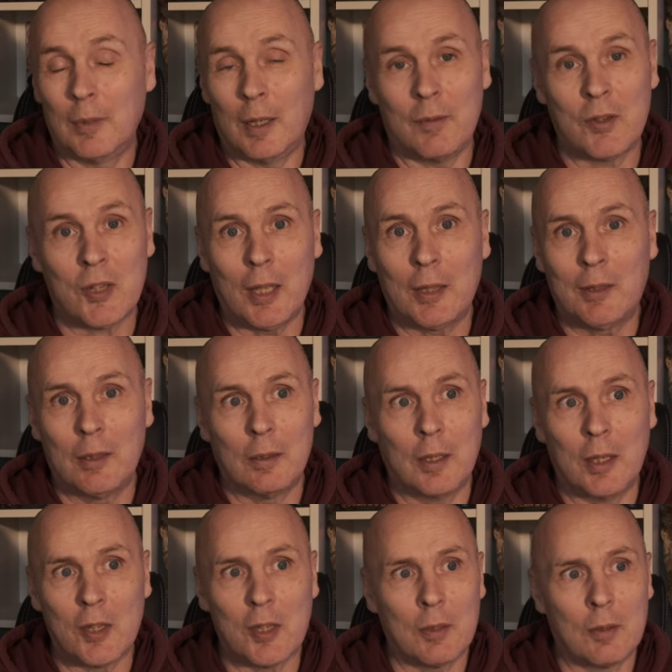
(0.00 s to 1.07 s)
I've said
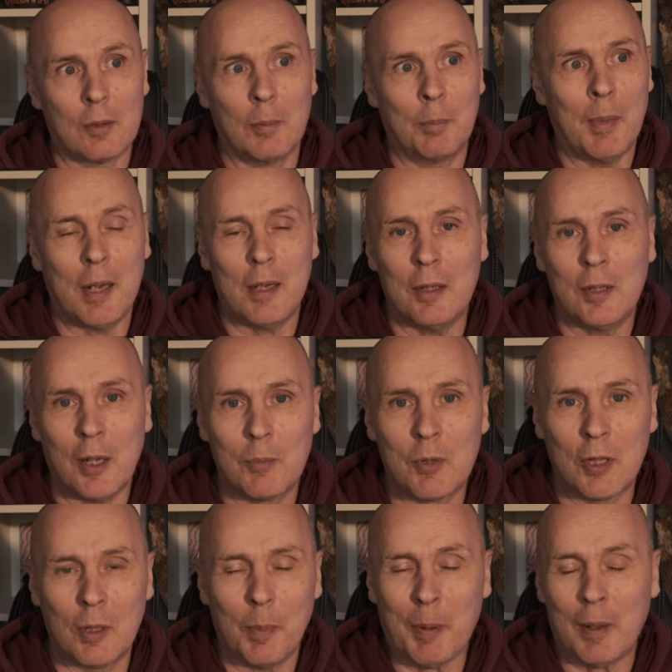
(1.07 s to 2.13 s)
this many
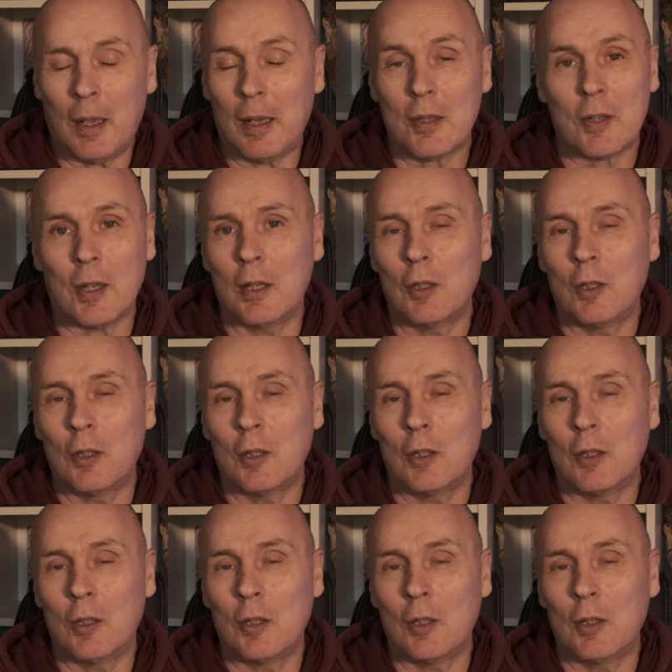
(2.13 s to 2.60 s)
times in the past.